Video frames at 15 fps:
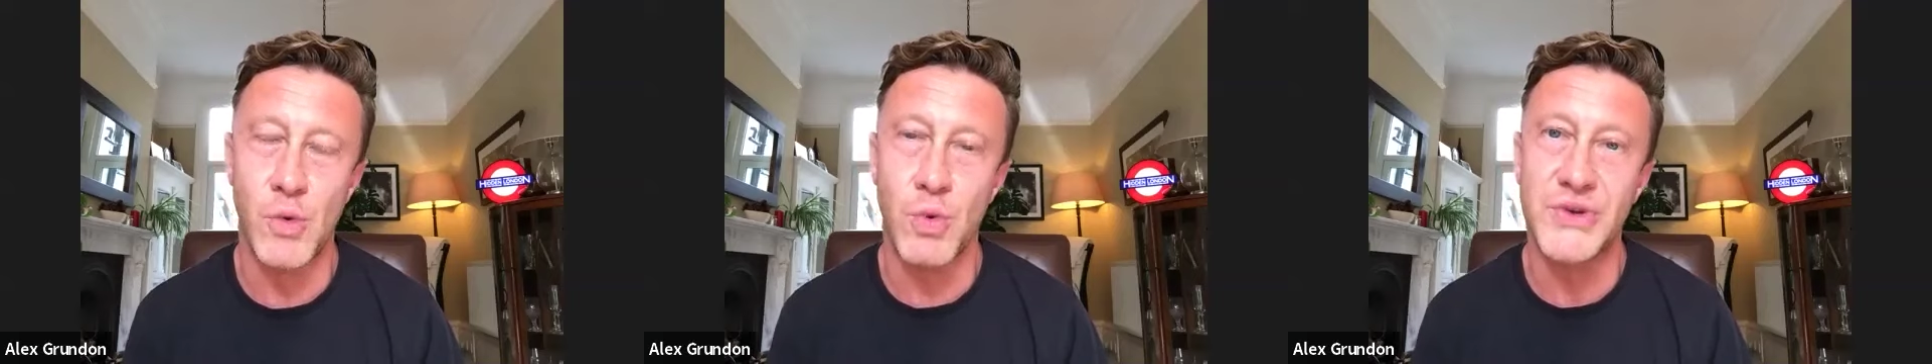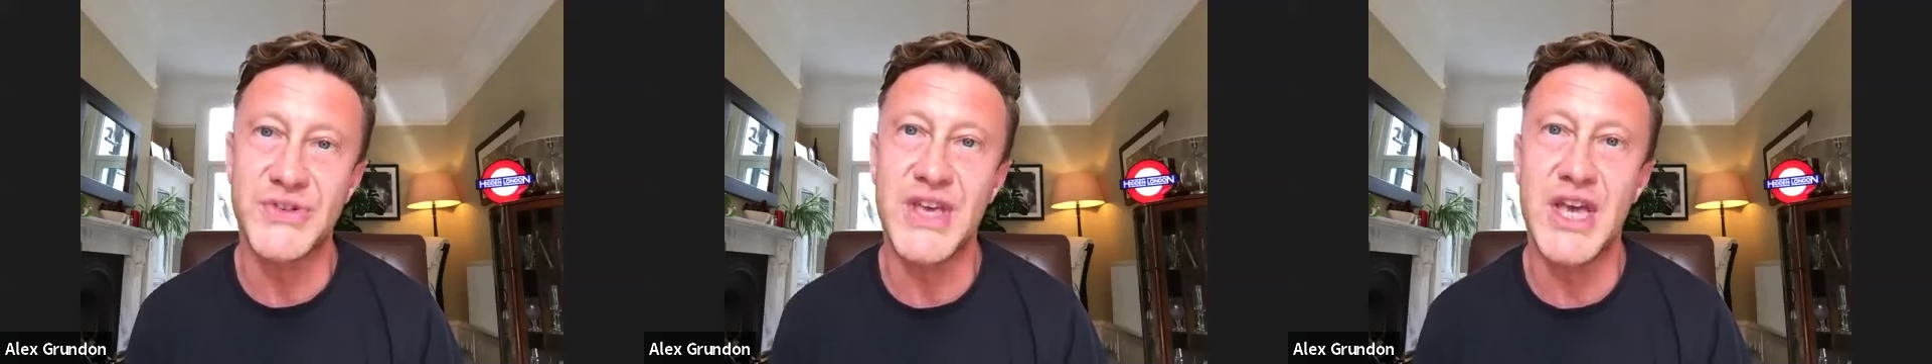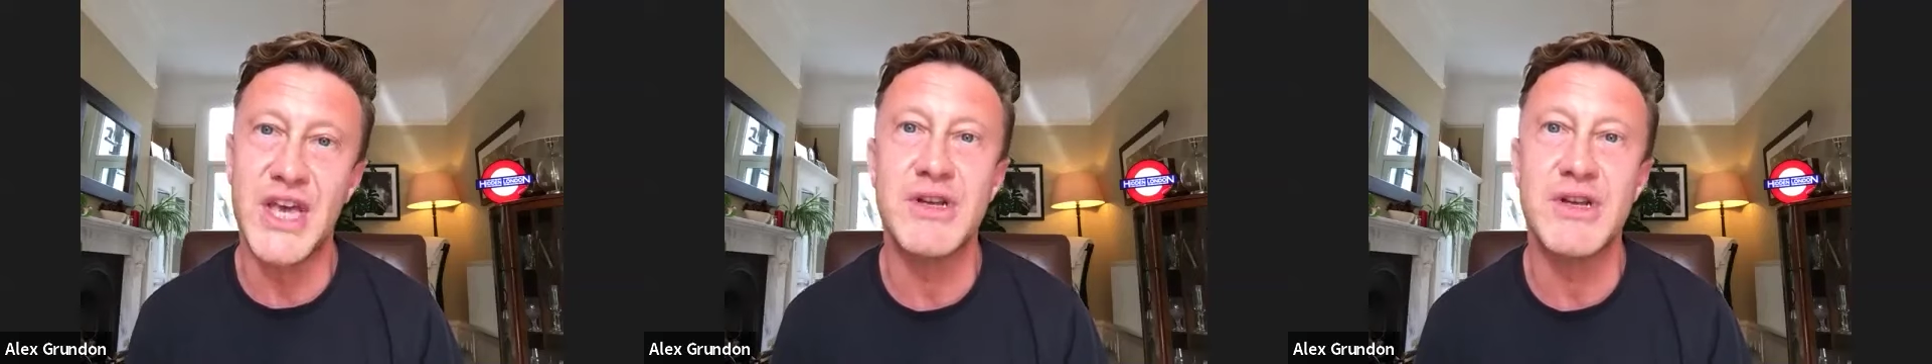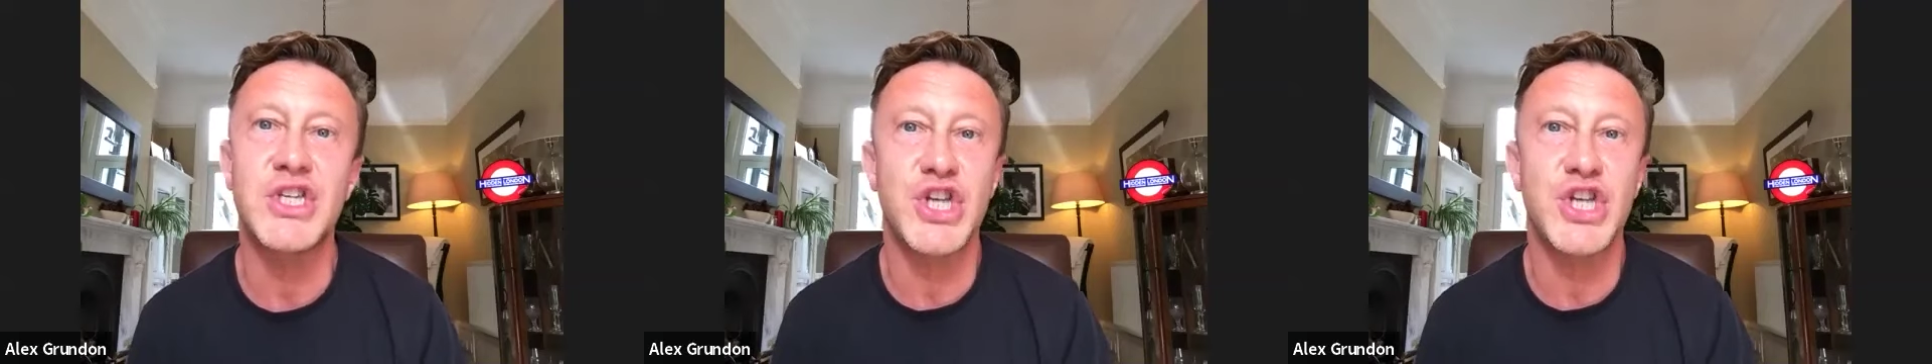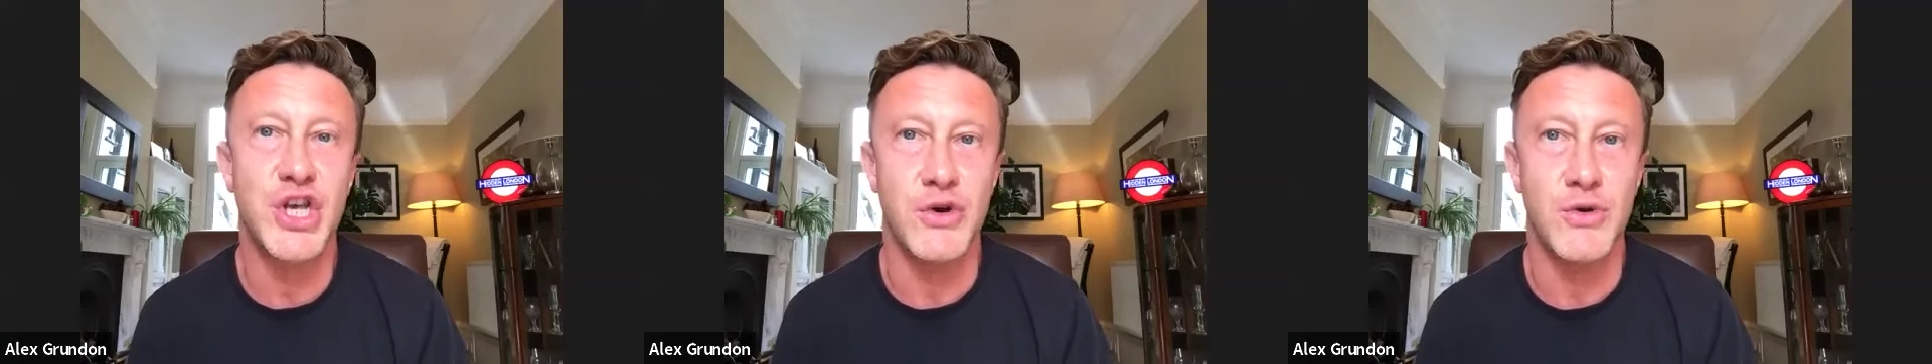Well, Series
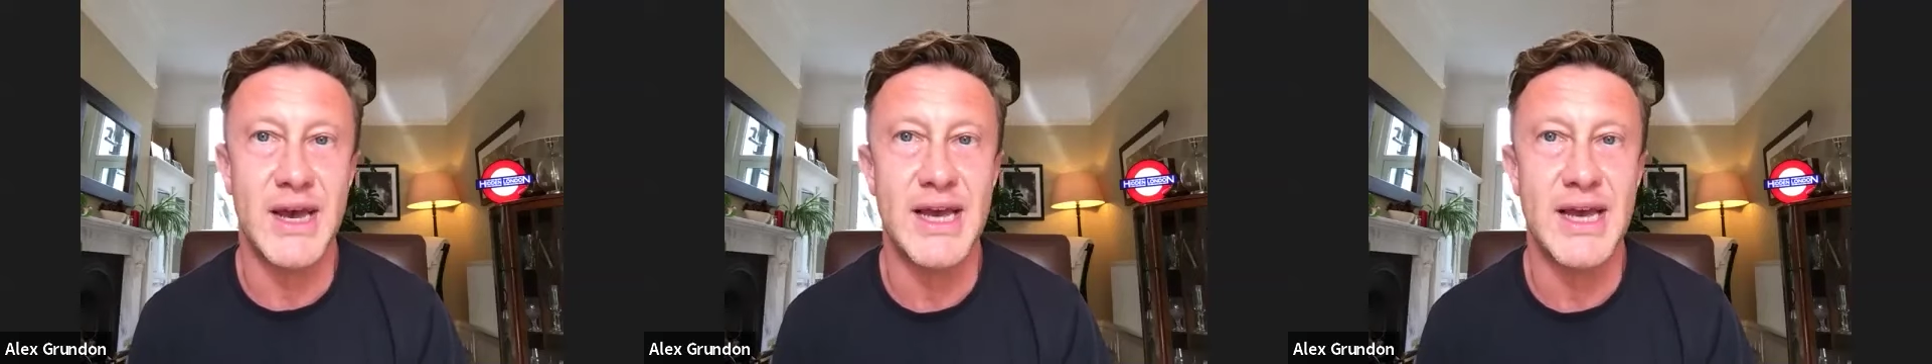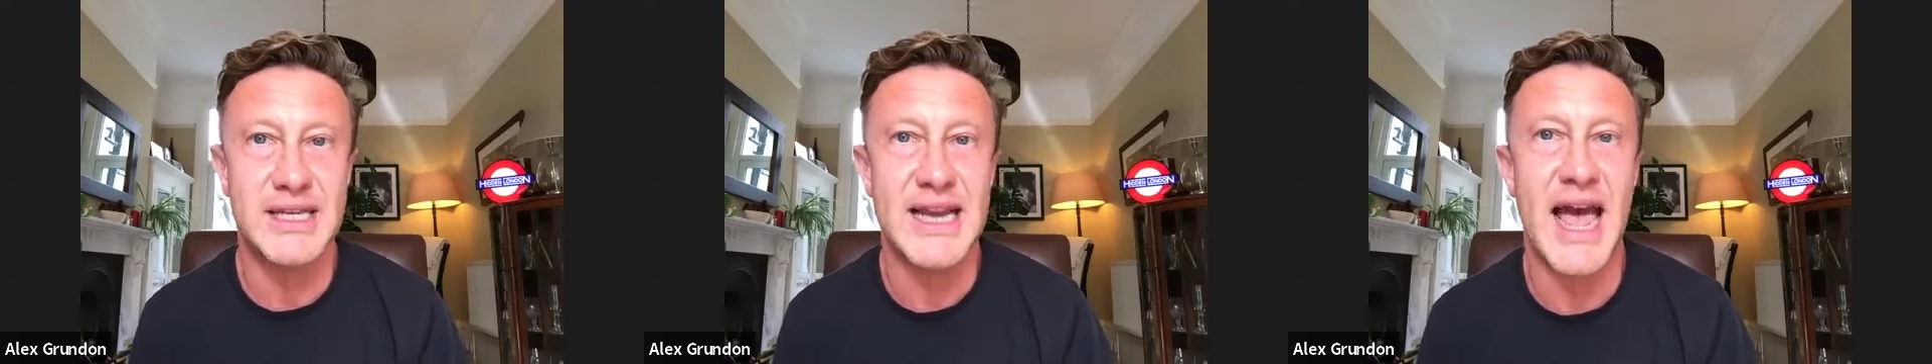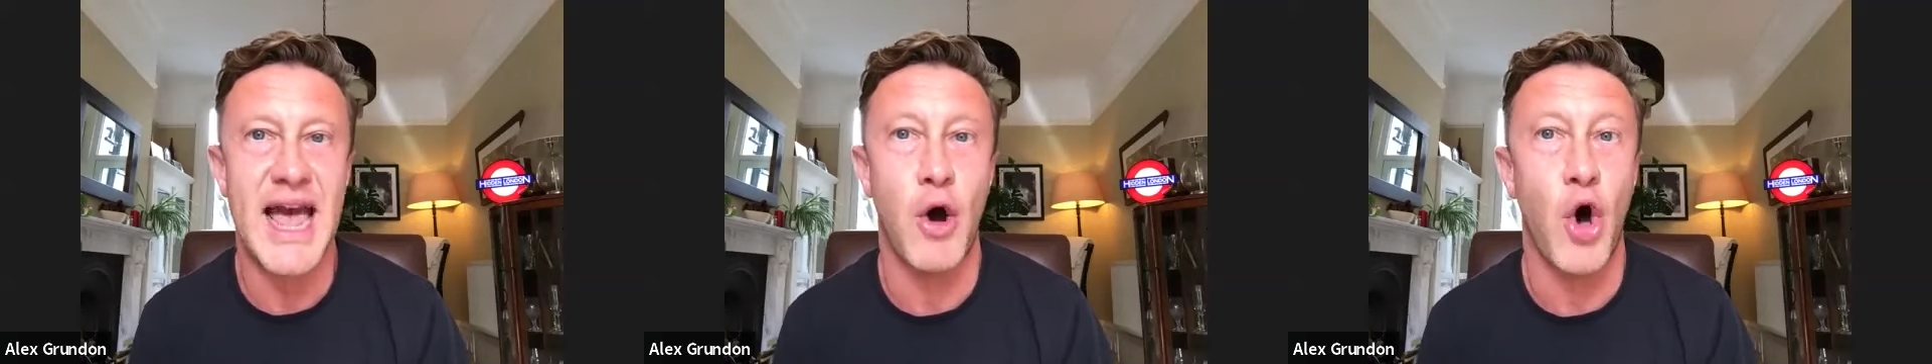2 is now